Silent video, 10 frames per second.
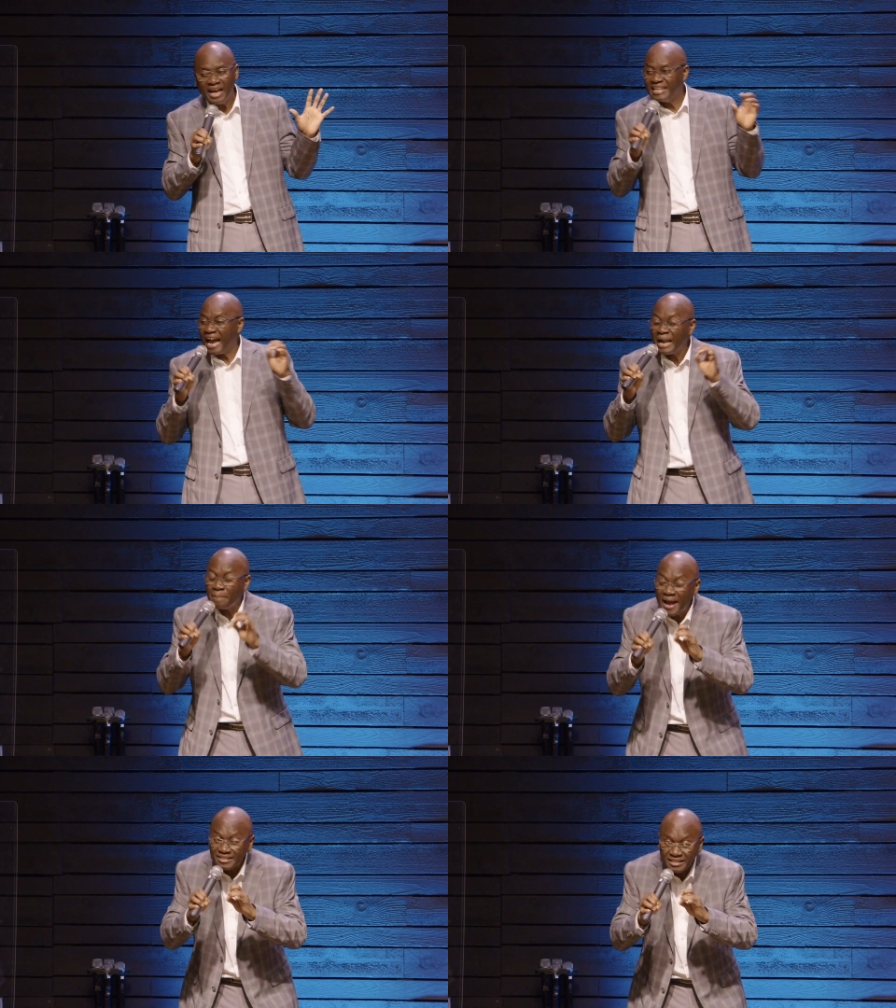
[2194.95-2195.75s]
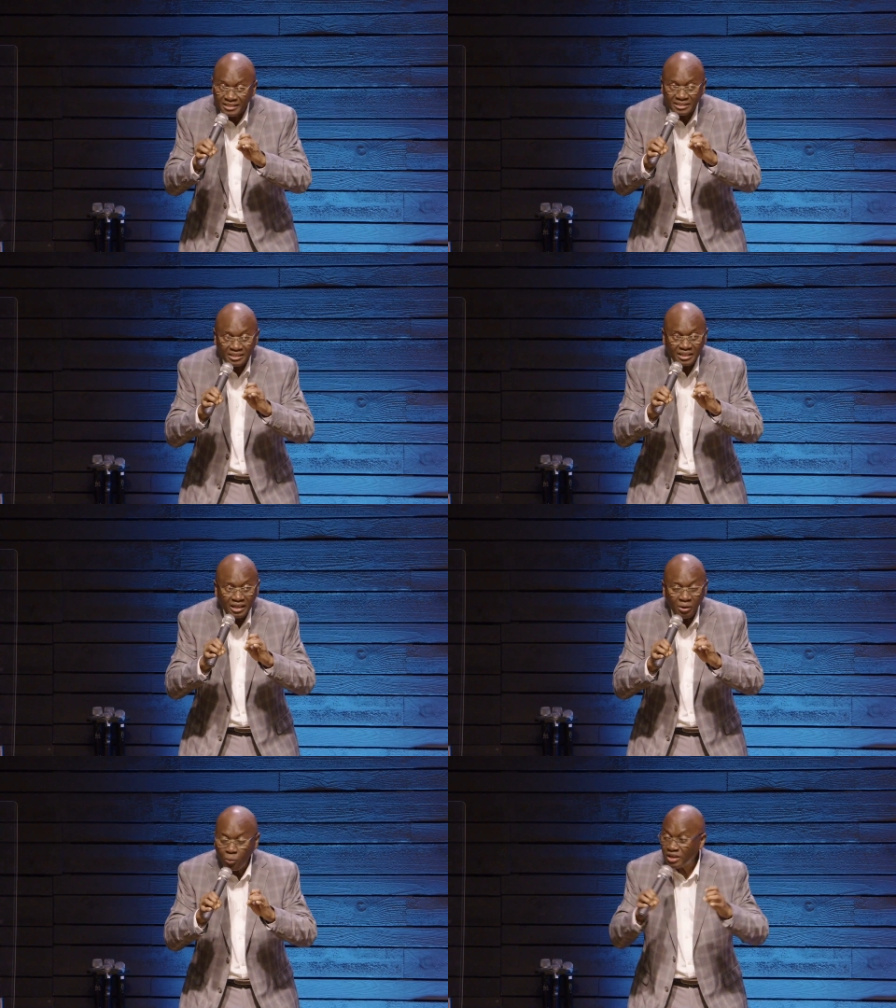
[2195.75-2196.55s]
The other person
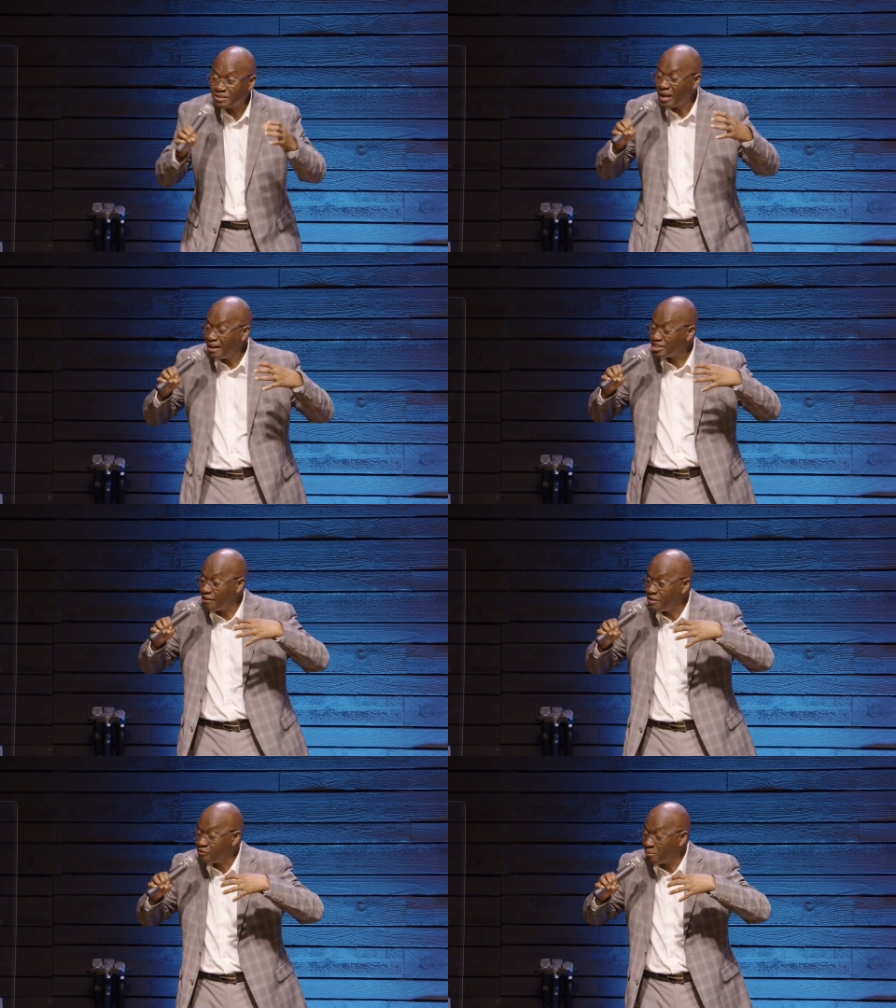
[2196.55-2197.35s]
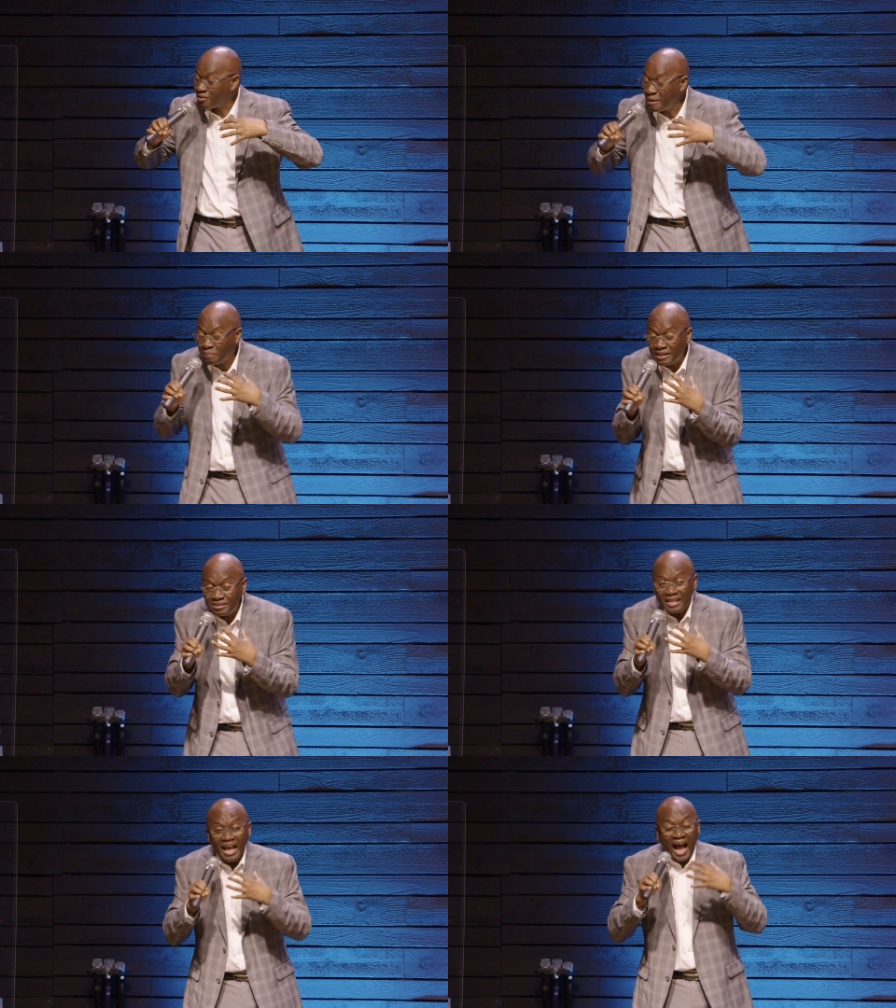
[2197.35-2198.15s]
was suffering from
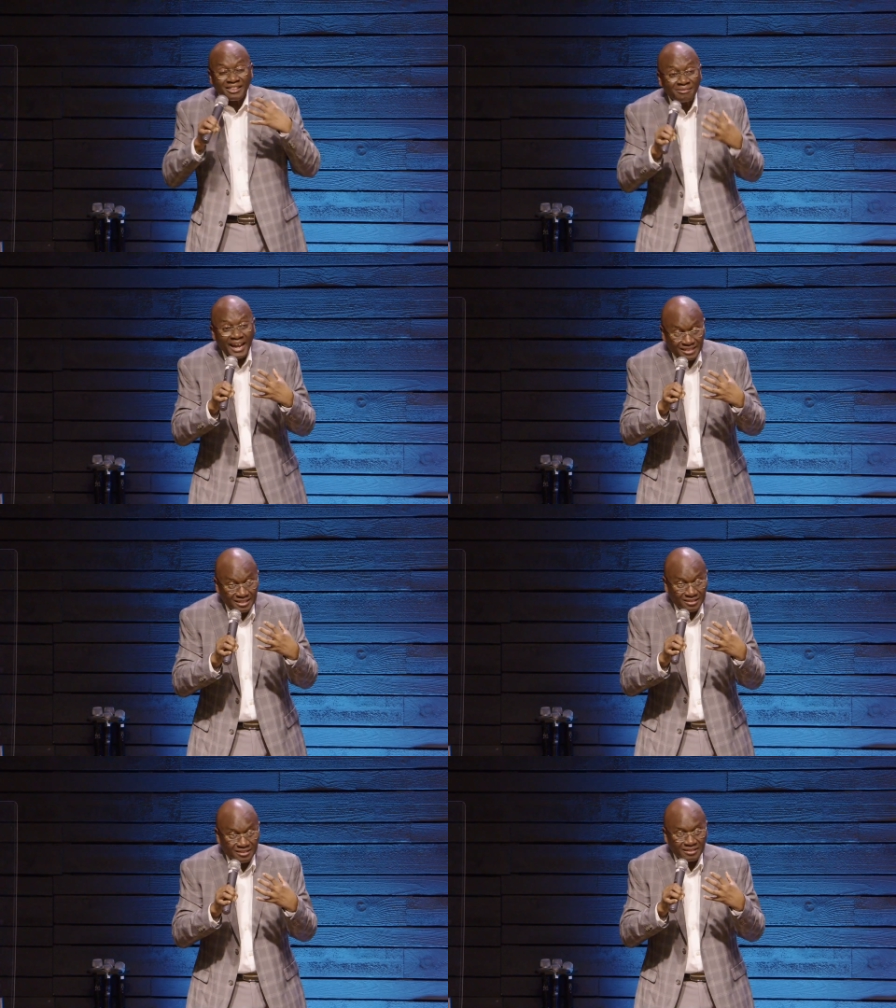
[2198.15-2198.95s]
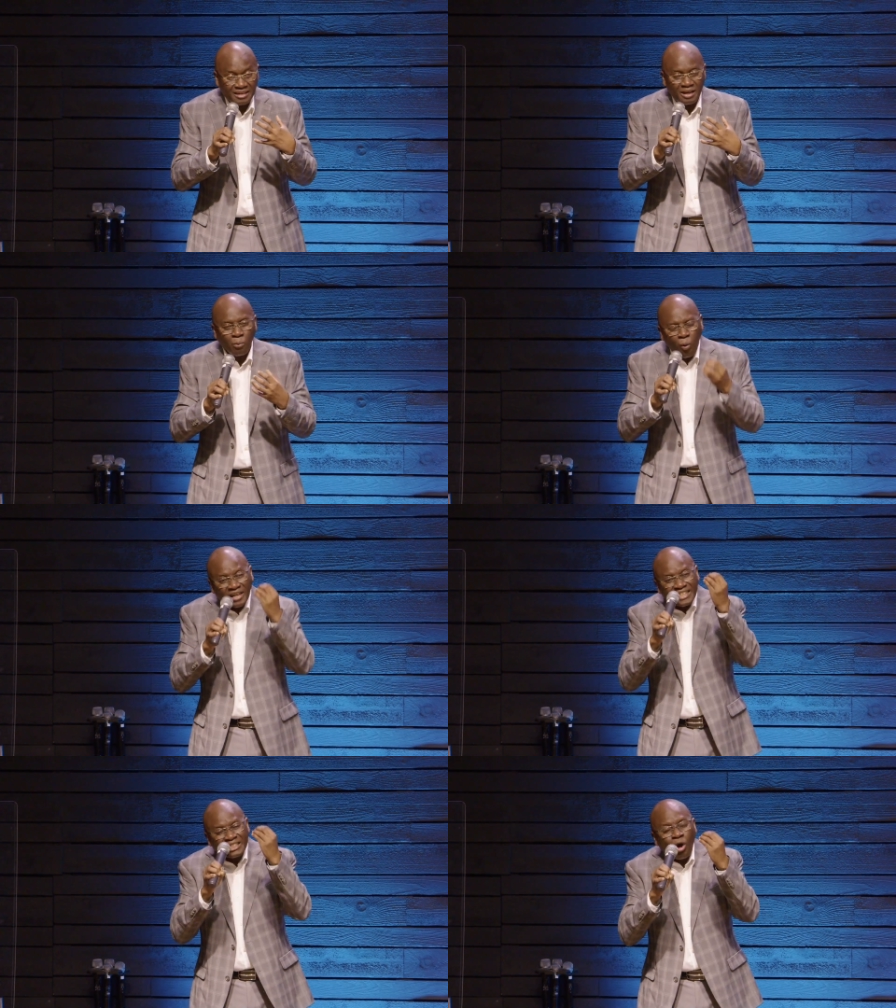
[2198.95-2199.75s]
crippling arthritis.
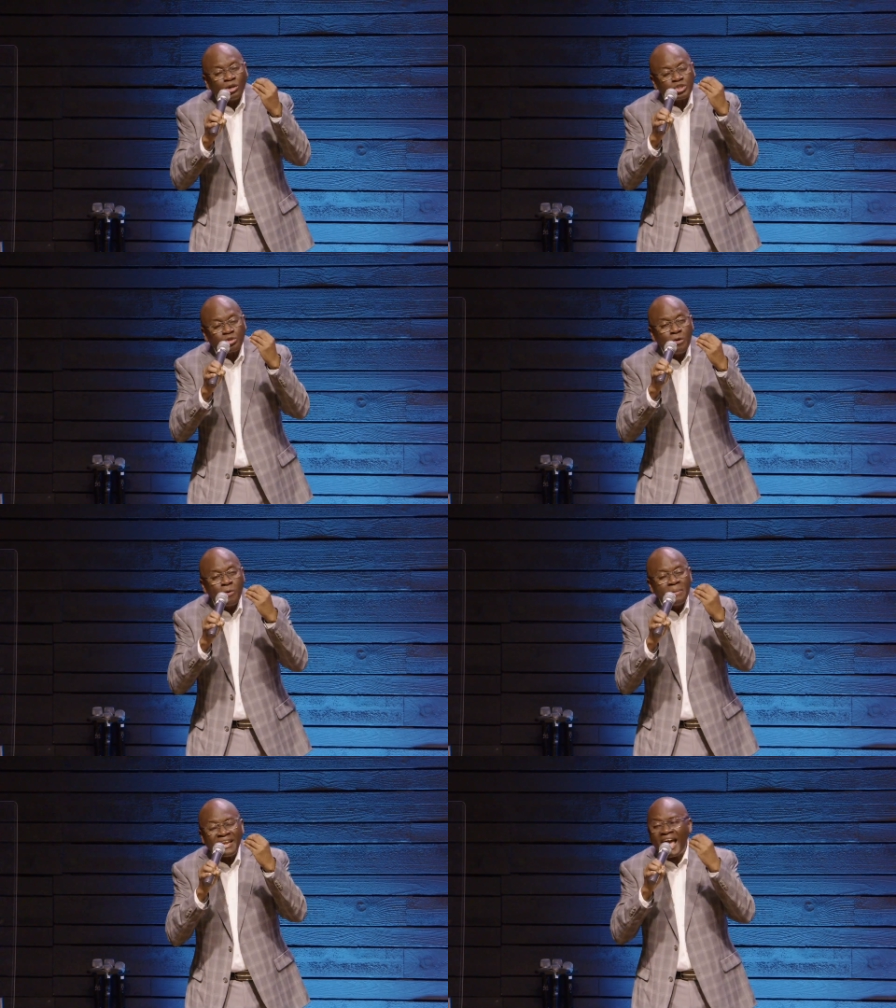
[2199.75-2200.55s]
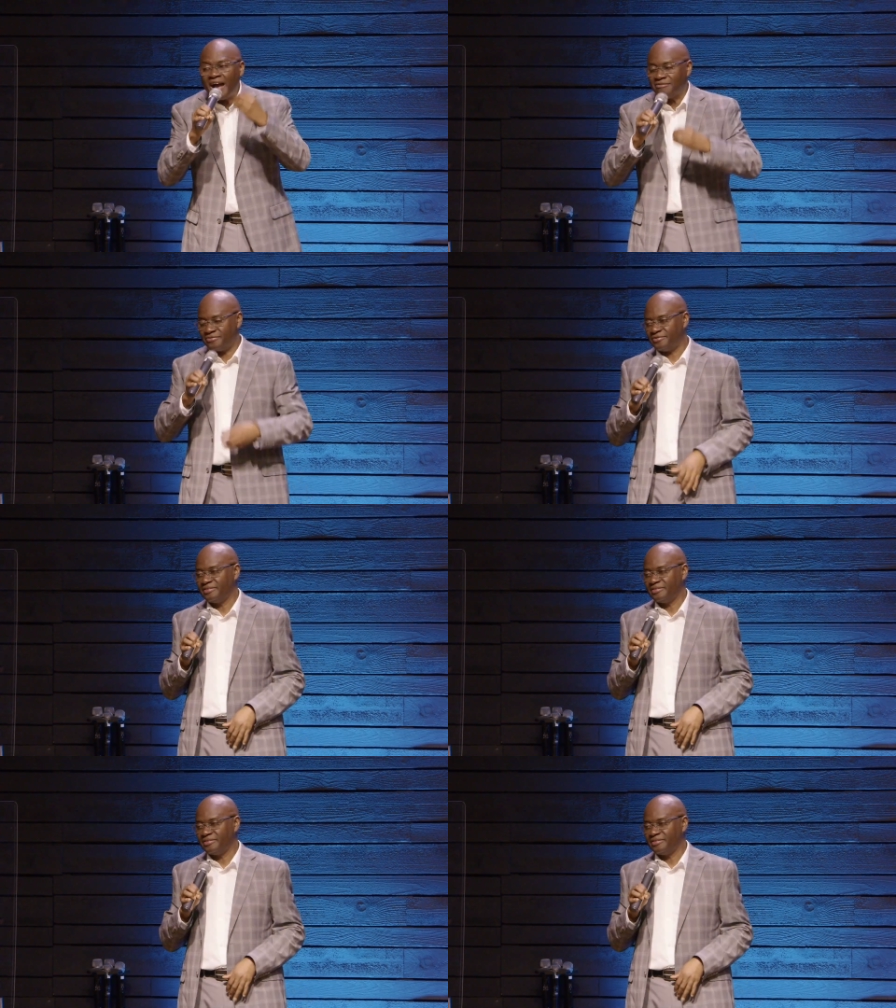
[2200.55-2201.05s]
What did those two women have?